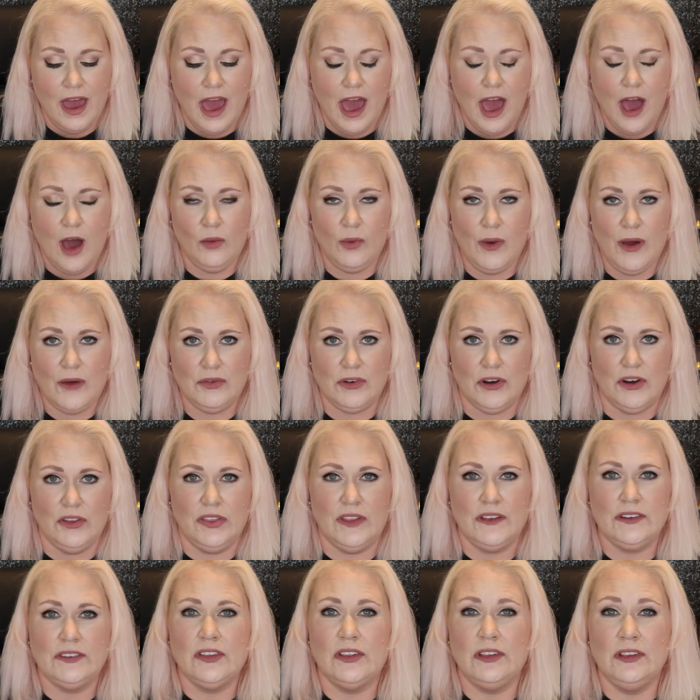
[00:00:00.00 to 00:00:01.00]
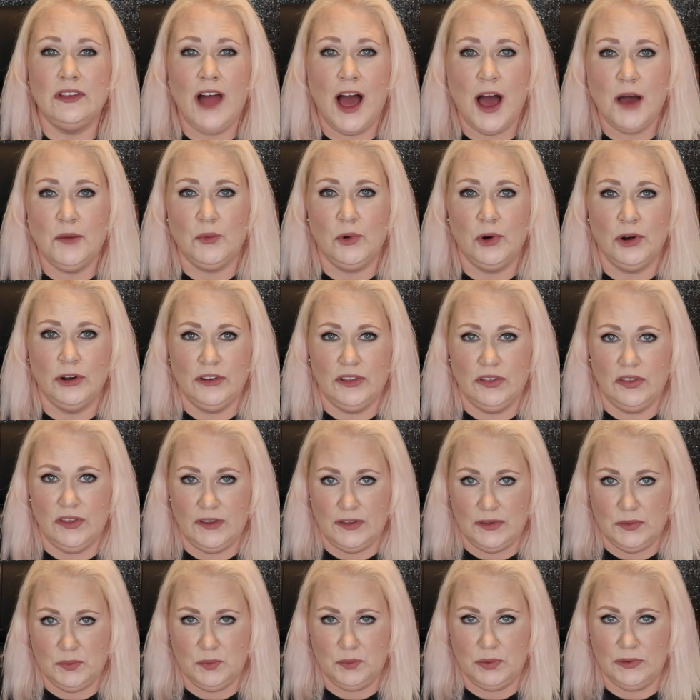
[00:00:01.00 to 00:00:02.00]
However, there's a lot more to
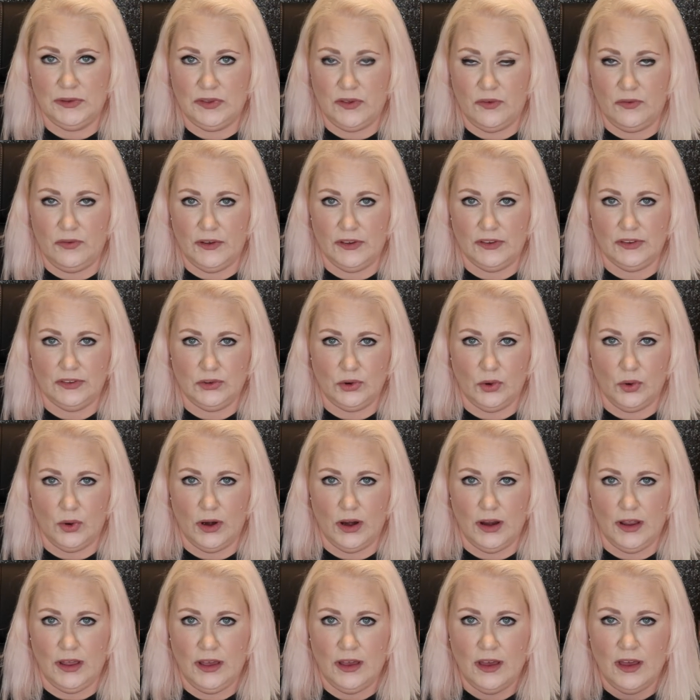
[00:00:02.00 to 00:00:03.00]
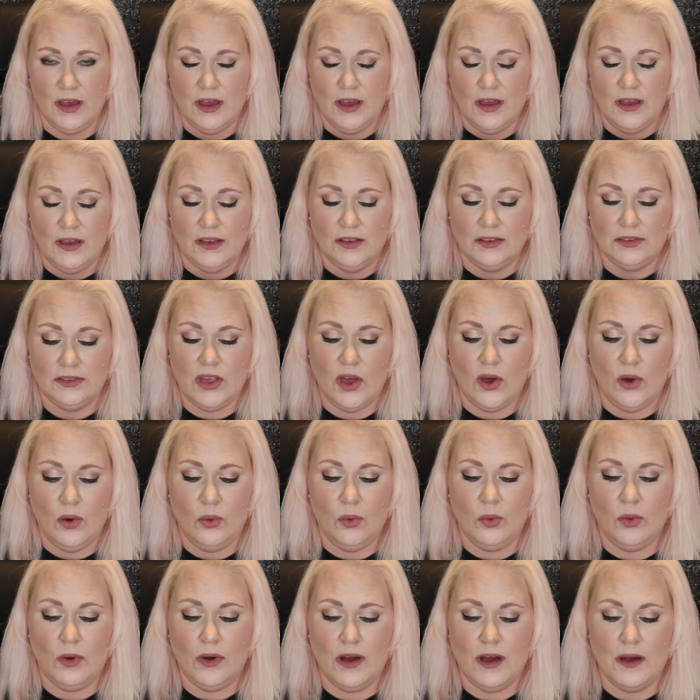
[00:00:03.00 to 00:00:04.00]
this specific story.
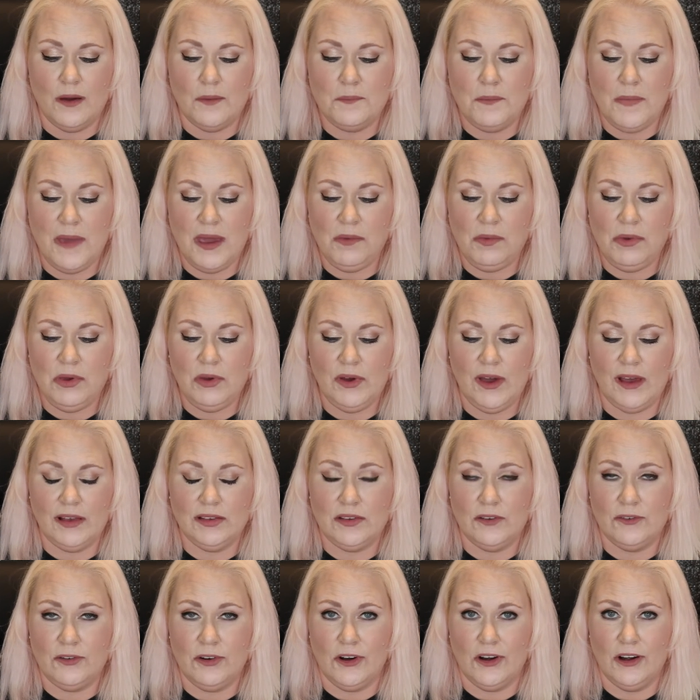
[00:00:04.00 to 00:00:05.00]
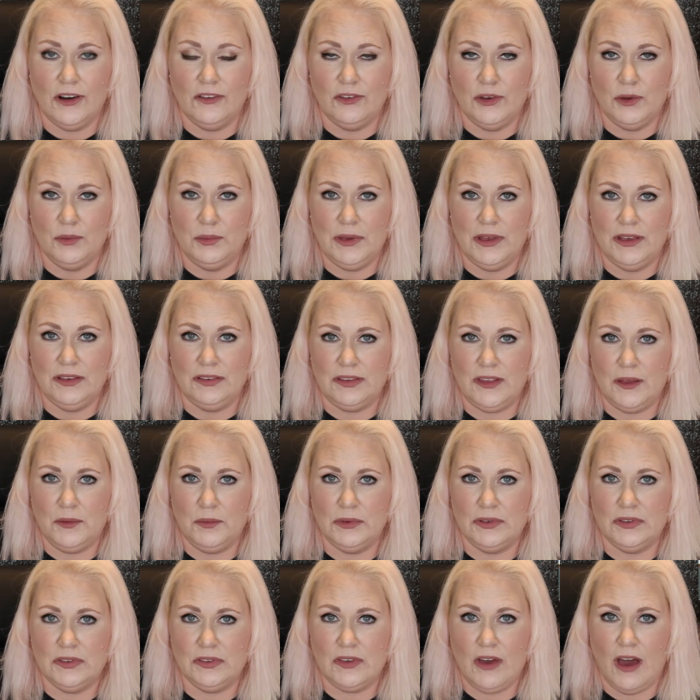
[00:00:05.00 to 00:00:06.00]
So maybe you guys have heard of him. His
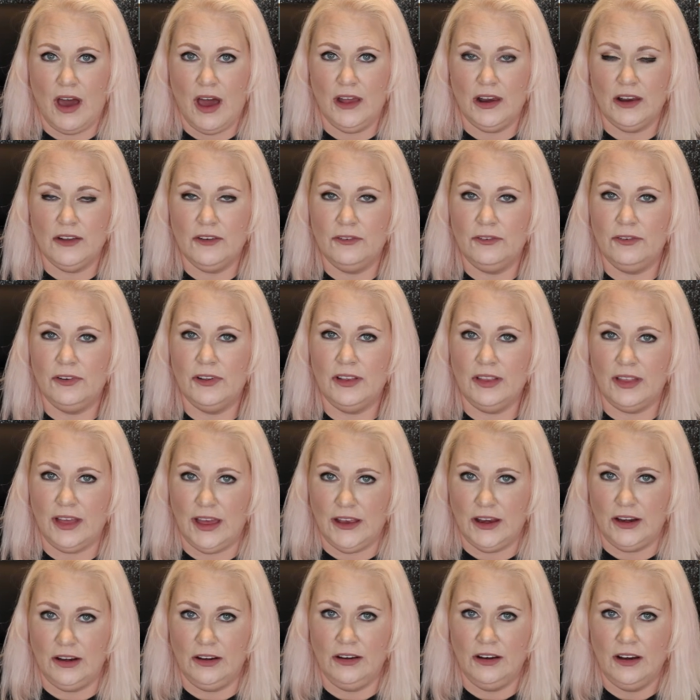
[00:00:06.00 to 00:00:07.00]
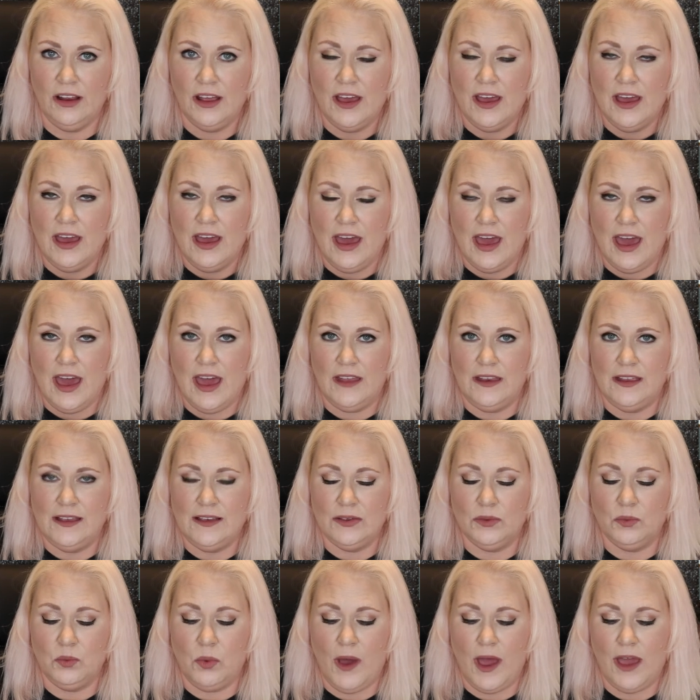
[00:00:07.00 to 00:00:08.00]
name is Scott Falater, and
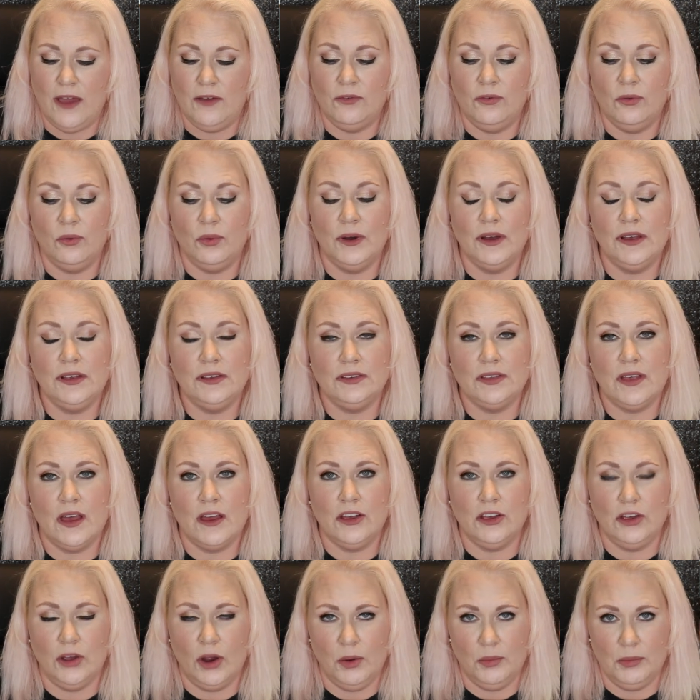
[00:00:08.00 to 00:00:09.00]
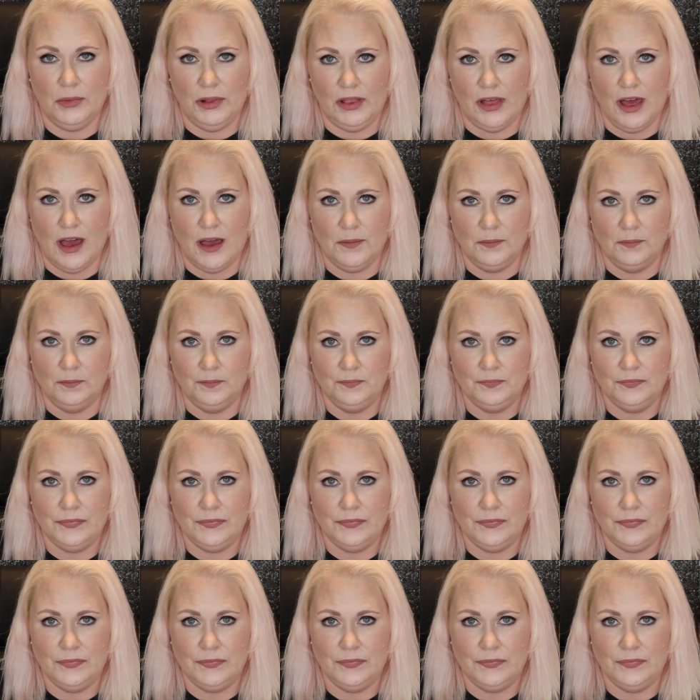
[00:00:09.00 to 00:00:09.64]
his wife was Yarmila.